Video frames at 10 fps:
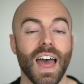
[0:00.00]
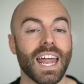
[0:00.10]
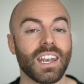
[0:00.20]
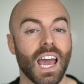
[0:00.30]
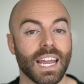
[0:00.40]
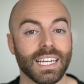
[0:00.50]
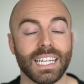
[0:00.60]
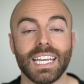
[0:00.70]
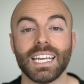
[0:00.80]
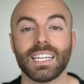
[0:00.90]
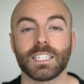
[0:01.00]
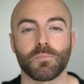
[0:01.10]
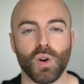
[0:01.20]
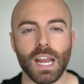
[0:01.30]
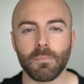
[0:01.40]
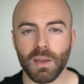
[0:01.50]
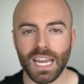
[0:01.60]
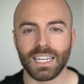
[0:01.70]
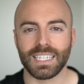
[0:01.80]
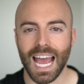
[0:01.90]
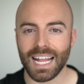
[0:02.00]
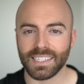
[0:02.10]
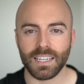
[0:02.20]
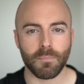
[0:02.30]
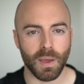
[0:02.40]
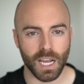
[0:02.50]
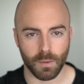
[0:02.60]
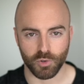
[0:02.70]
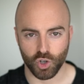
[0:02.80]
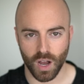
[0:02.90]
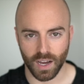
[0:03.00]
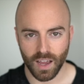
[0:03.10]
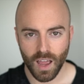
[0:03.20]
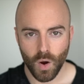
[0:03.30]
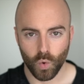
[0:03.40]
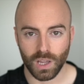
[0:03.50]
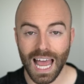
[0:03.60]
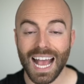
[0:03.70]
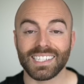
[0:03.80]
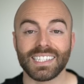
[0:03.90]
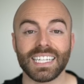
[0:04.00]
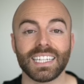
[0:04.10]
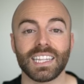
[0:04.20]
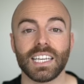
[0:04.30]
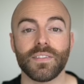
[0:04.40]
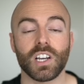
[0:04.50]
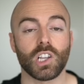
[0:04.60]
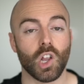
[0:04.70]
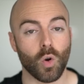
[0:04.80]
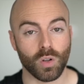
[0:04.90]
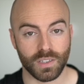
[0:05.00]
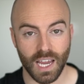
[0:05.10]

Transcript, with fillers: That night, he and his bright pink Datsun pickup truck were last seen leaving a local